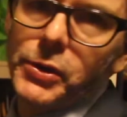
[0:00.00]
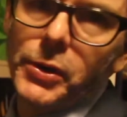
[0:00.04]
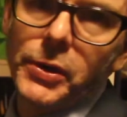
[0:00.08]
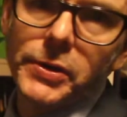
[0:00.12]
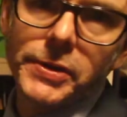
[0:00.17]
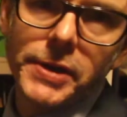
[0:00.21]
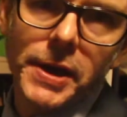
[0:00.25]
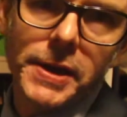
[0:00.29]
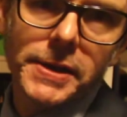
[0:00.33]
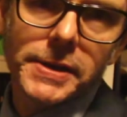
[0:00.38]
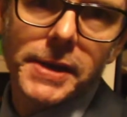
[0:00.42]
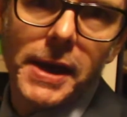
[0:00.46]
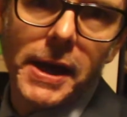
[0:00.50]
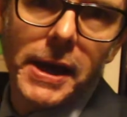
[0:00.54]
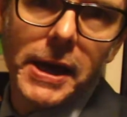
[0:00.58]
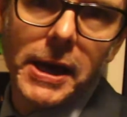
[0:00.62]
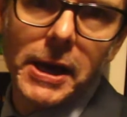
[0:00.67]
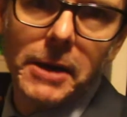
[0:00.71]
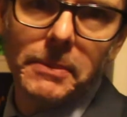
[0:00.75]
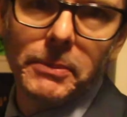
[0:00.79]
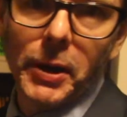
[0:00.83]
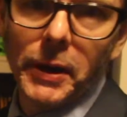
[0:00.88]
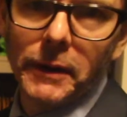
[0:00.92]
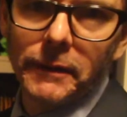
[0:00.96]
also say
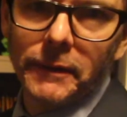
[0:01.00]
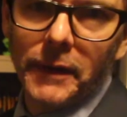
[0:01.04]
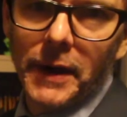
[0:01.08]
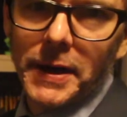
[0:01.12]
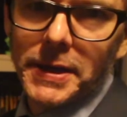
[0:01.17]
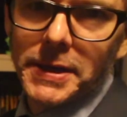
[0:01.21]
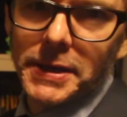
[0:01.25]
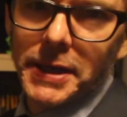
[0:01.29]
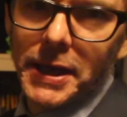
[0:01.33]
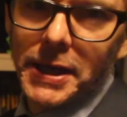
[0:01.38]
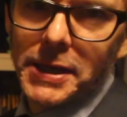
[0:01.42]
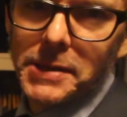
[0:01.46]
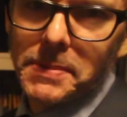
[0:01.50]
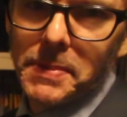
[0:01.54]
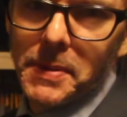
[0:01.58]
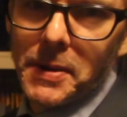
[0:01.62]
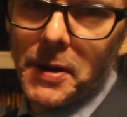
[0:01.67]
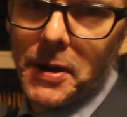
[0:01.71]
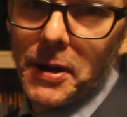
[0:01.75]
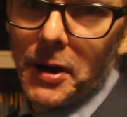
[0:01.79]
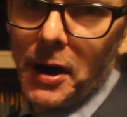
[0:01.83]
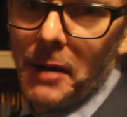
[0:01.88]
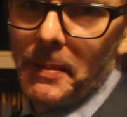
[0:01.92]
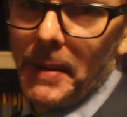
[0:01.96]
I'm not a fashion
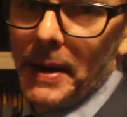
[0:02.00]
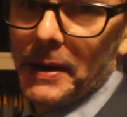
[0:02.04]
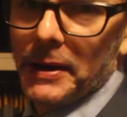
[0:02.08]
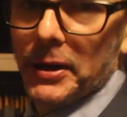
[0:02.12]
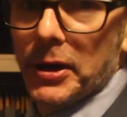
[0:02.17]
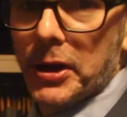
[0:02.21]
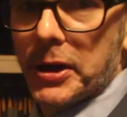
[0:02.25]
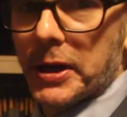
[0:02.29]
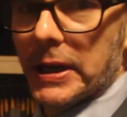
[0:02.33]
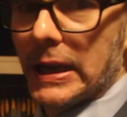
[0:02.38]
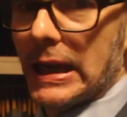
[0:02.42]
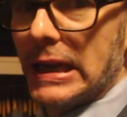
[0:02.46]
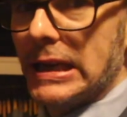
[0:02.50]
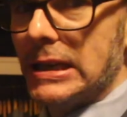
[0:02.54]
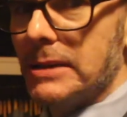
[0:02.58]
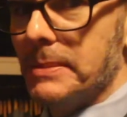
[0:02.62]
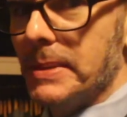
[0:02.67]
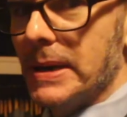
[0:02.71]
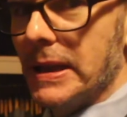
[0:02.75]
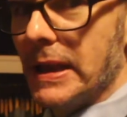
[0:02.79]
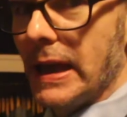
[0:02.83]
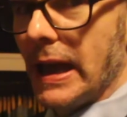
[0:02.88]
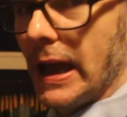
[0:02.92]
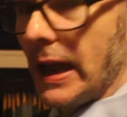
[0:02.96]
expert. I make no claim to
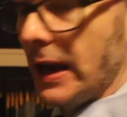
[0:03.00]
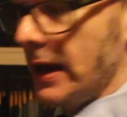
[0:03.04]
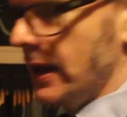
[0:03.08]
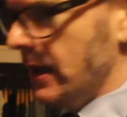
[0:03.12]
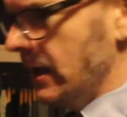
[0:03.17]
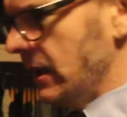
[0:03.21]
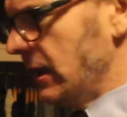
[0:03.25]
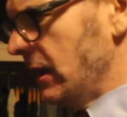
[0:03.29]
be that.